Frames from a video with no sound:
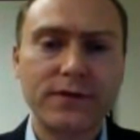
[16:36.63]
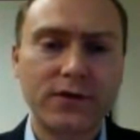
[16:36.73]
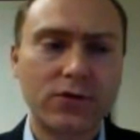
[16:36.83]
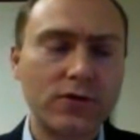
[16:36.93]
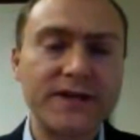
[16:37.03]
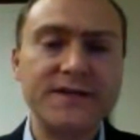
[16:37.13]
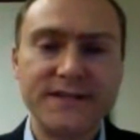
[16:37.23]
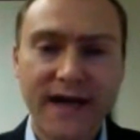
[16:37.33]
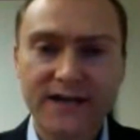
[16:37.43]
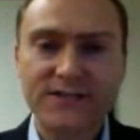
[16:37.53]
Political
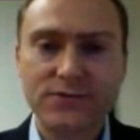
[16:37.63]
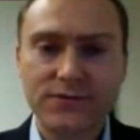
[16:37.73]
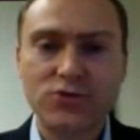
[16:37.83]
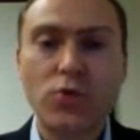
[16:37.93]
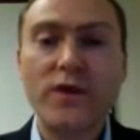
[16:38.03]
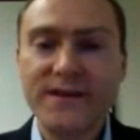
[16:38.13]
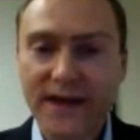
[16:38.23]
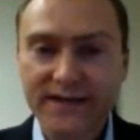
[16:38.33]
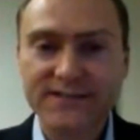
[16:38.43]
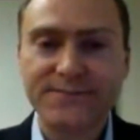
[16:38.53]
Index, or the
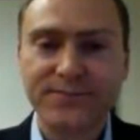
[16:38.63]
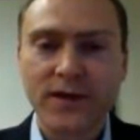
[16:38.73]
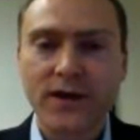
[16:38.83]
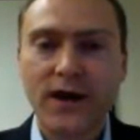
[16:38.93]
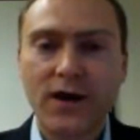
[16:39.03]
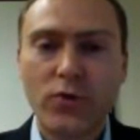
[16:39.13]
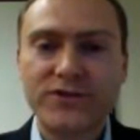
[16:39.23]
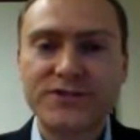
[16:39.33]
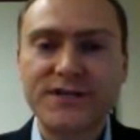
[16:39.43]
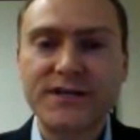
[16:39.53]
Twindex,
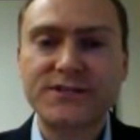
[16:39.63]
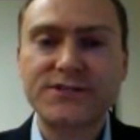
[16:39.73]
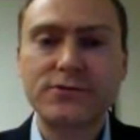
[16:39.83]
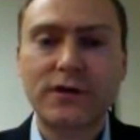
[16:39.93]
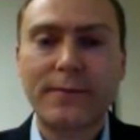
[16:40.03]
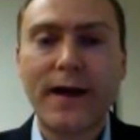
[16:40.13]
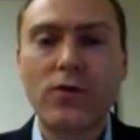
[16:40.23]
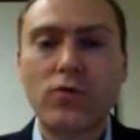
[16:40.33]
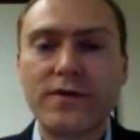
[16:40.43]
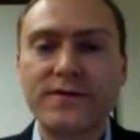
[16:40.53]
which seeks to come
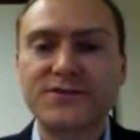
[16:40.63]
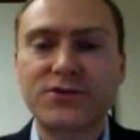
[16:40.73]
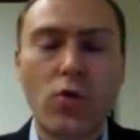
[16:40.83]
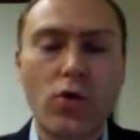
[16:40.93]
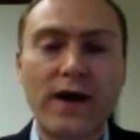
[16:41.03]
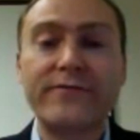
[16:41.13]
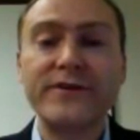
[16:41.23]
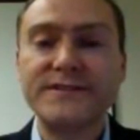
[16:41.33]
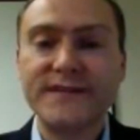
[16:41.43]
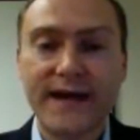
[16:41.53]
out with a score
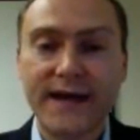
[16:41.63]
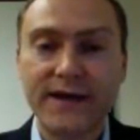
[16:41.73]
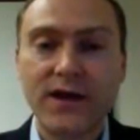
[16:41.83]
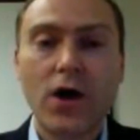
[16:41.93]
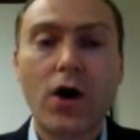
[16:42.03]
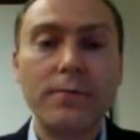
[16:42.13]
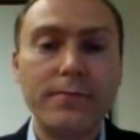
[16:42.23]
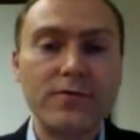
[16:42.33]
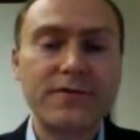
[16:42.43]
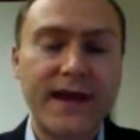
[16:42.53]
every day on
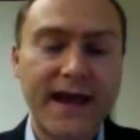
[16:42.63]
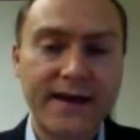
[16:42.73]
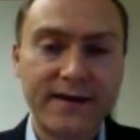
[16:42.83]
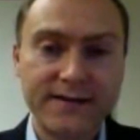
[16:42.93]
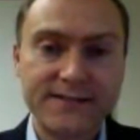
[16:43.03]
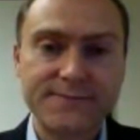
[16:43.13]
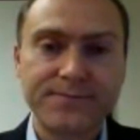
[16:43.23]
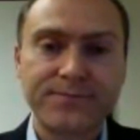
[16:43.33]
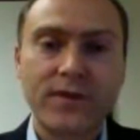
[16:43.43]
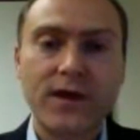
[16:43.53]
both candidates
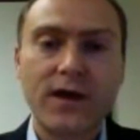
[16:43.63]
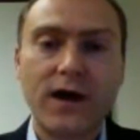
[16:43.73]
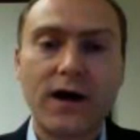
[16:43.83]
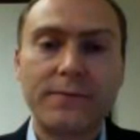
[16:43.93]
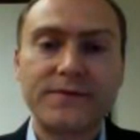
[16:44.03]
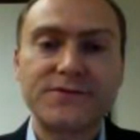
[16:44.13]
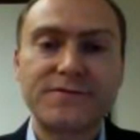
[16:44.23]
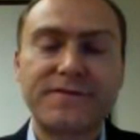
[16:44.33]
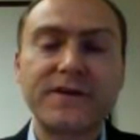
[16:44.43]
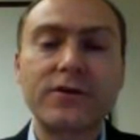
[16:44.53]

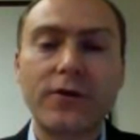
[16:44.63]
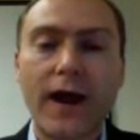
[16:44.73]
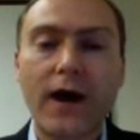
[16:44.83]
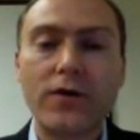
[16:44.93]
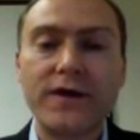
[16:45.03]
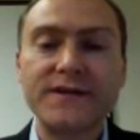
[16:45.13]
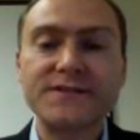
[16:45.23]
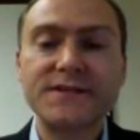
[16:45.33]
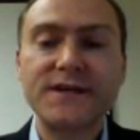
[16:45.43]
to figure out